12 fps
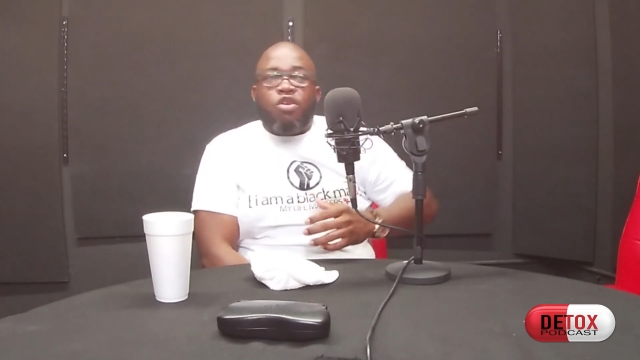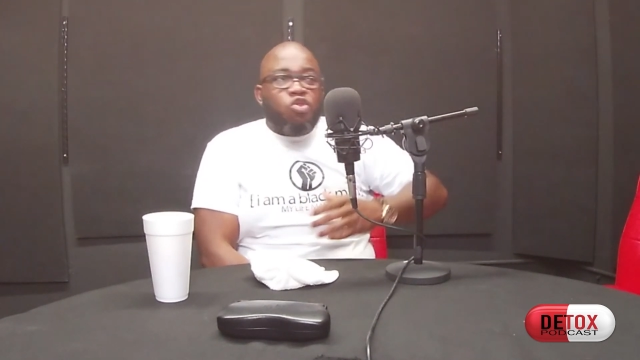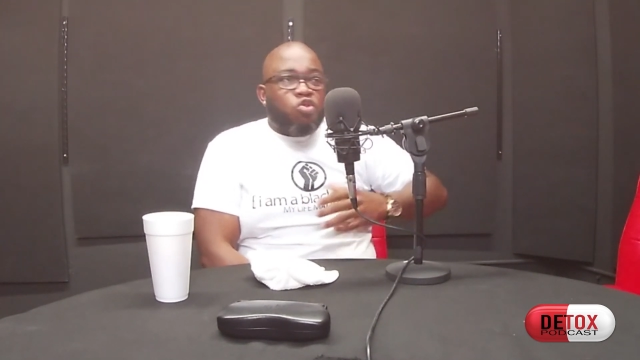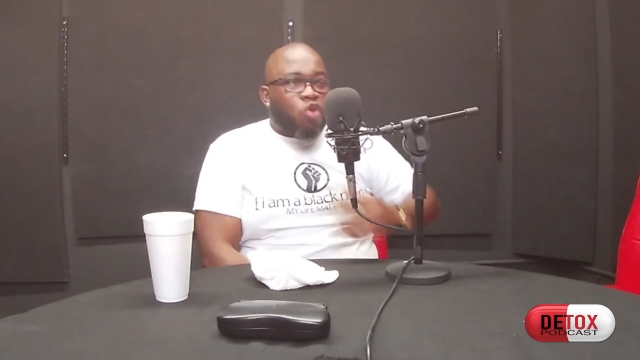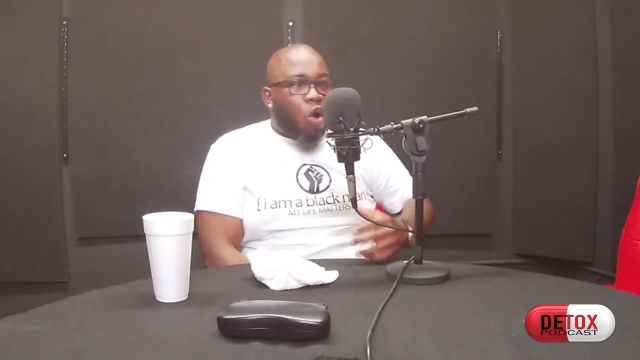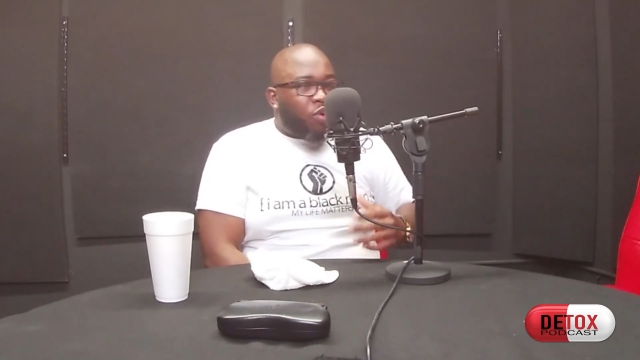
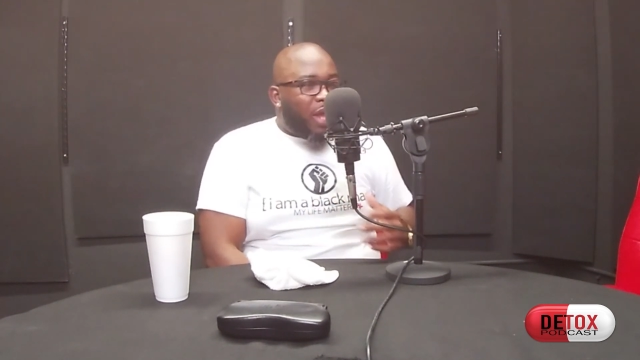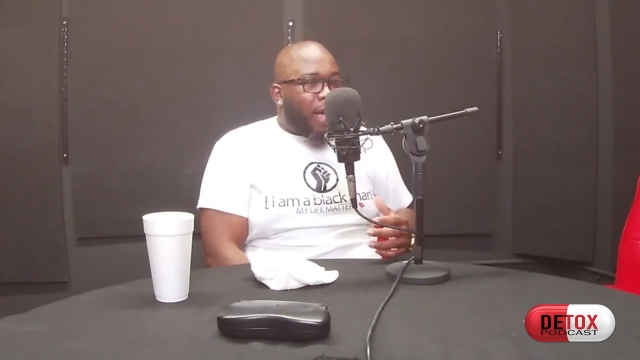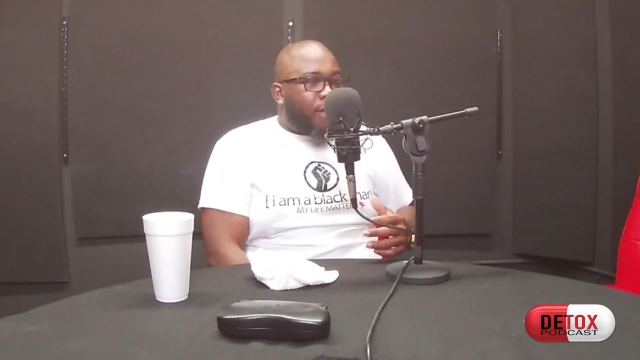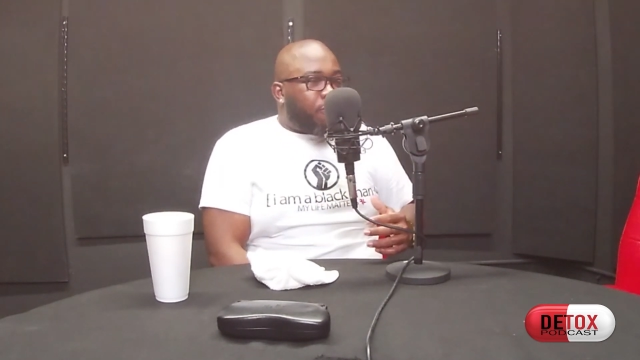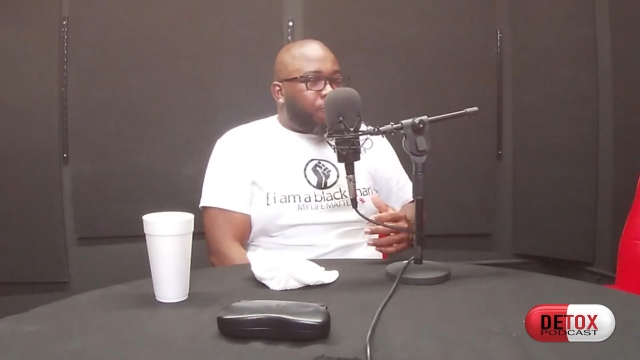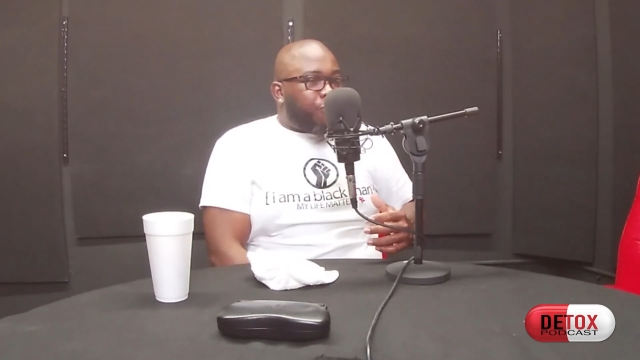You know
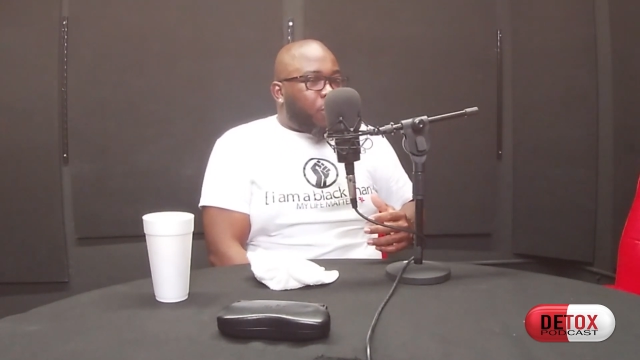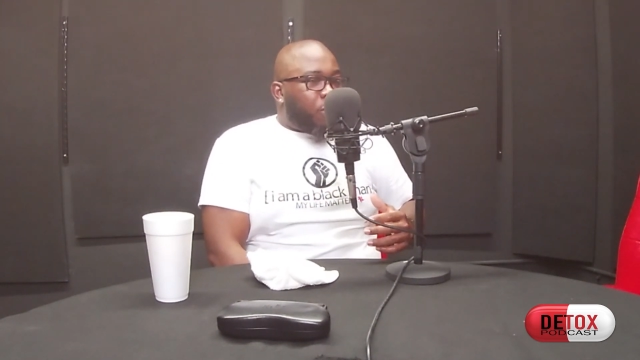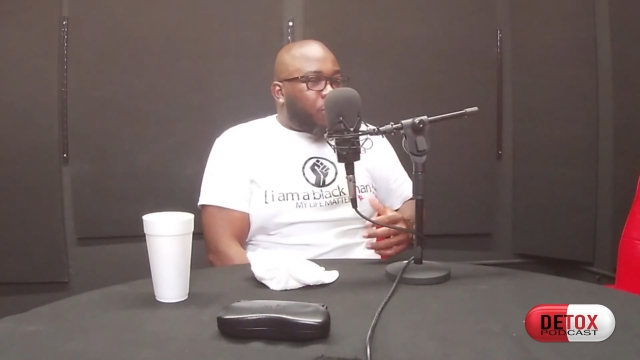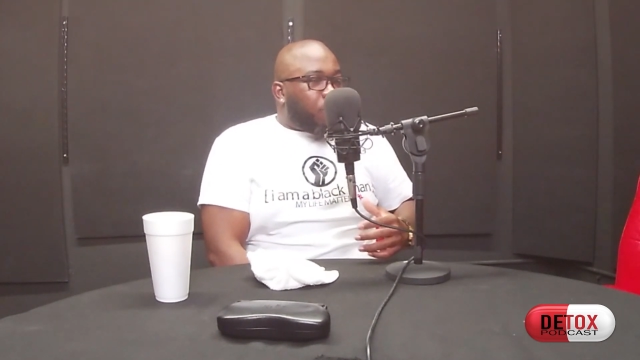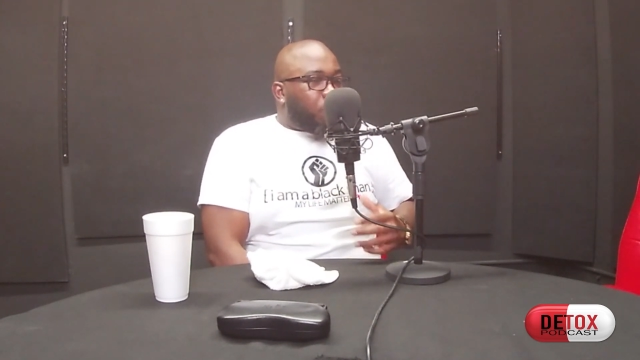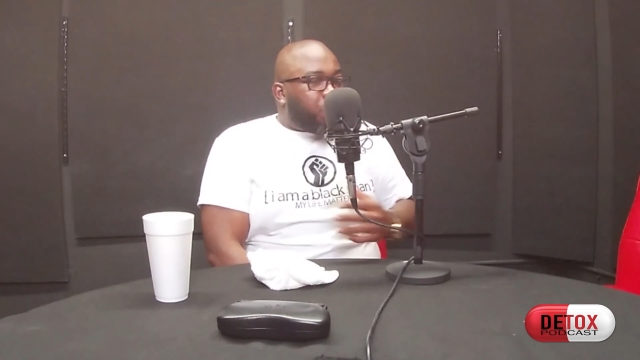that
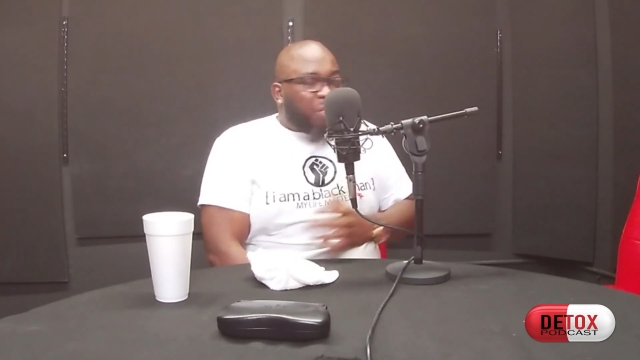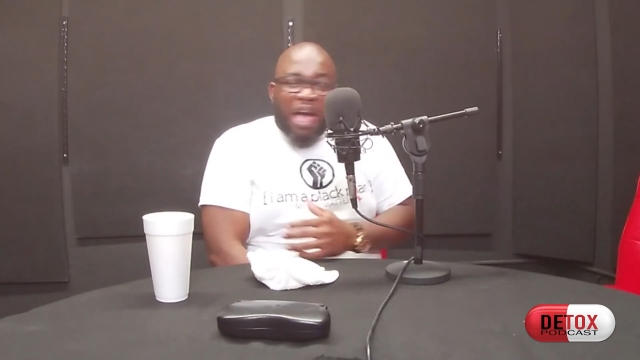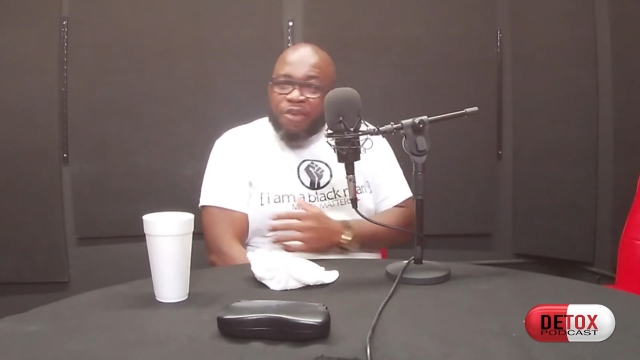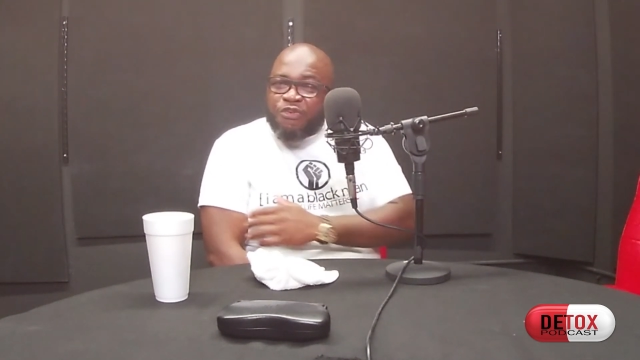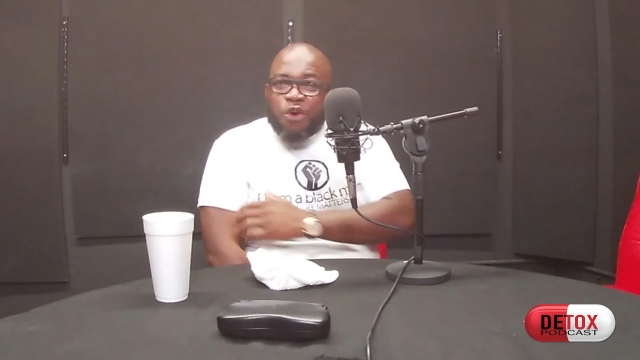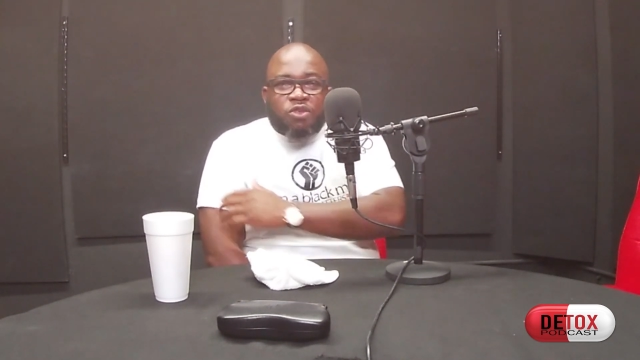
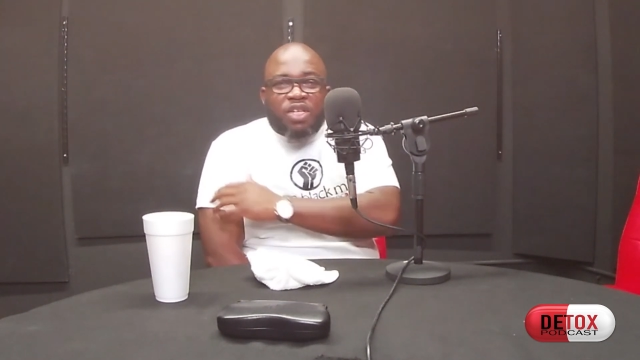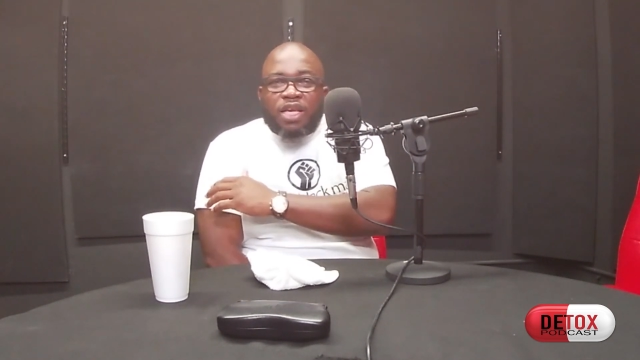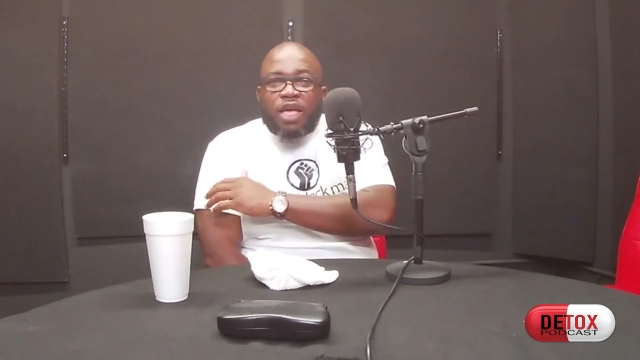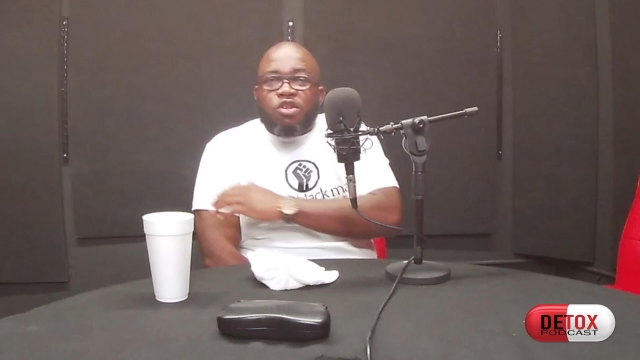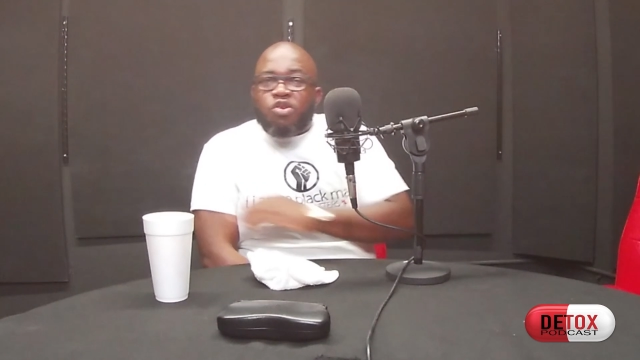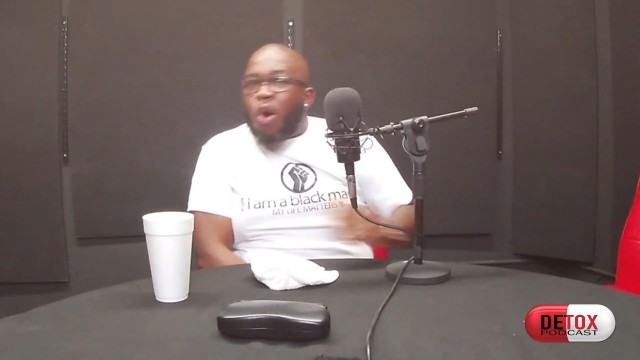black folks ain't
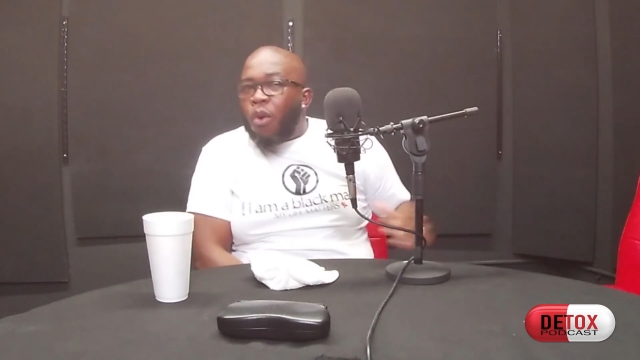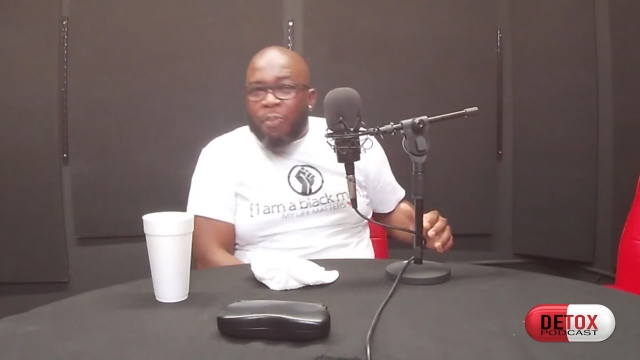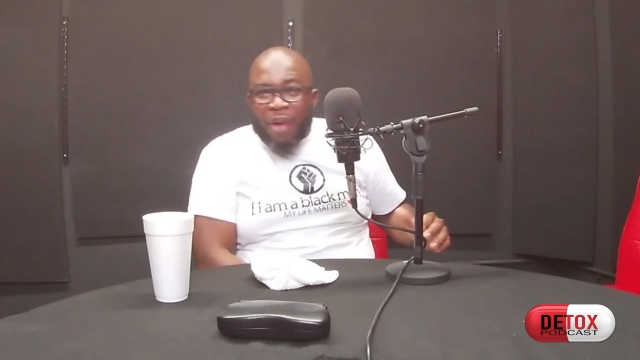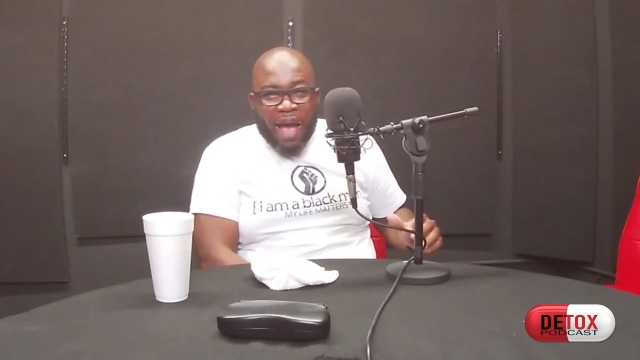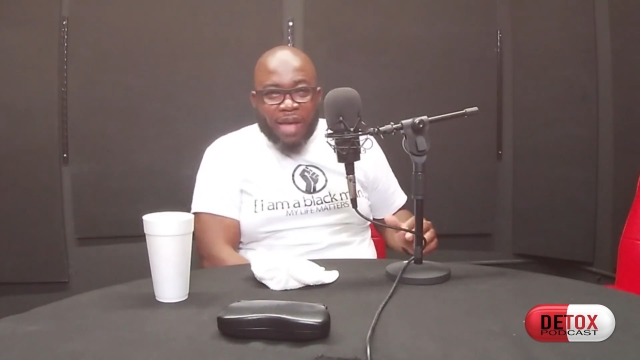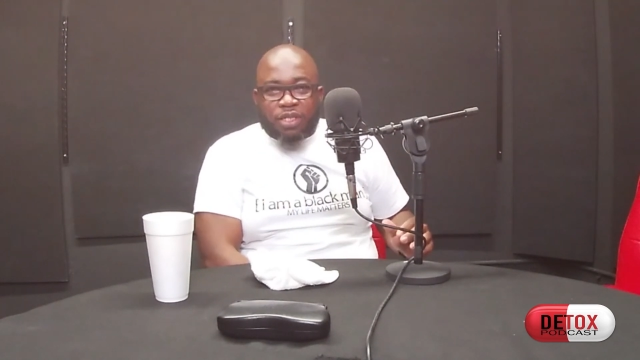getting no
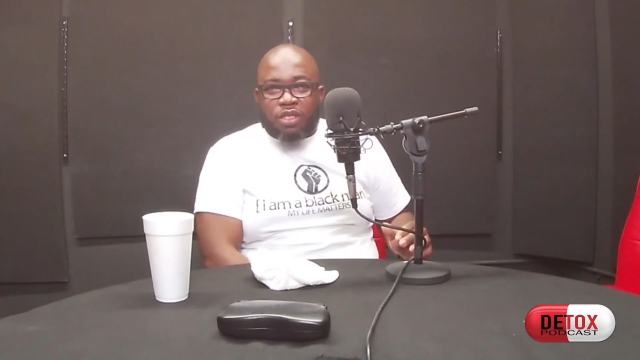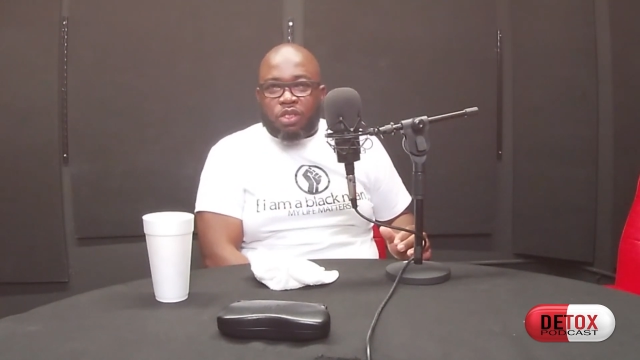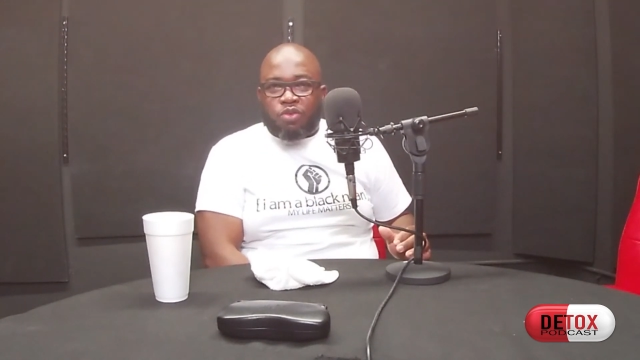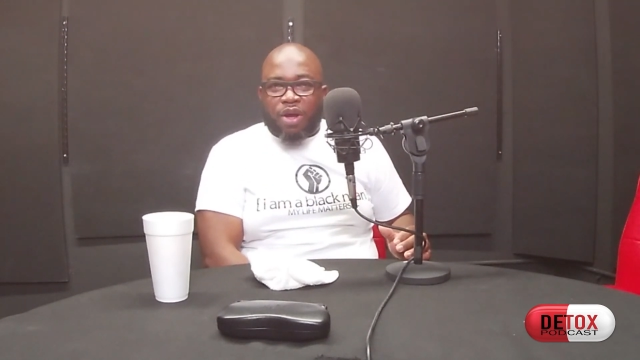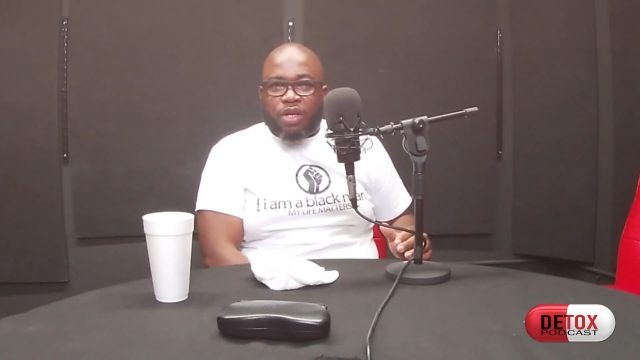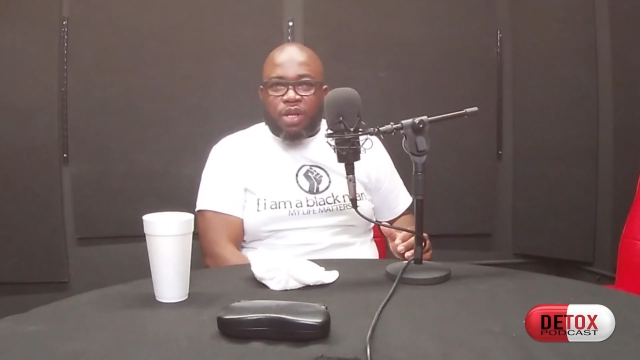
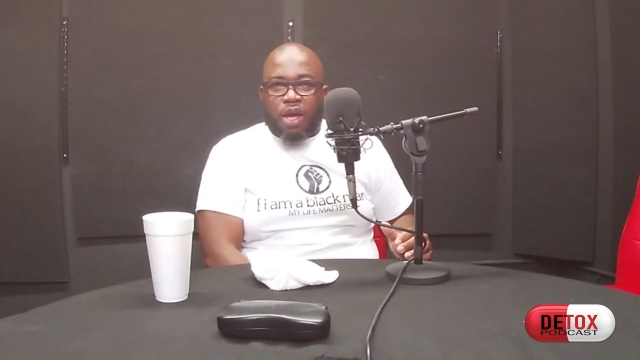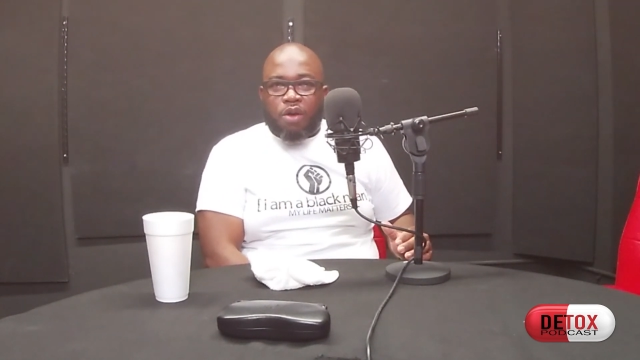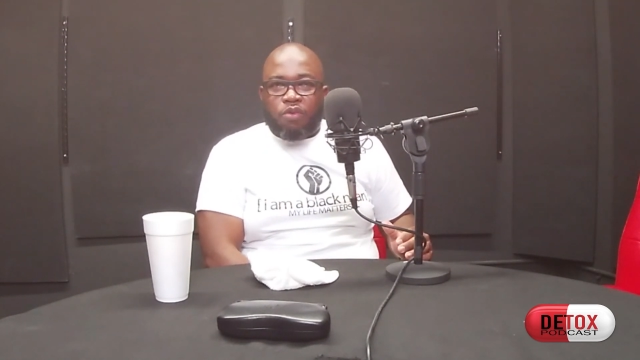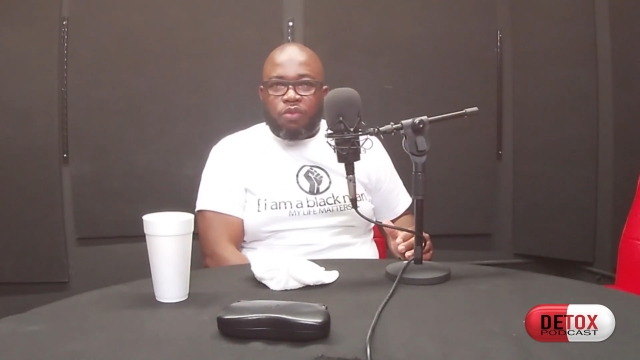passes right now.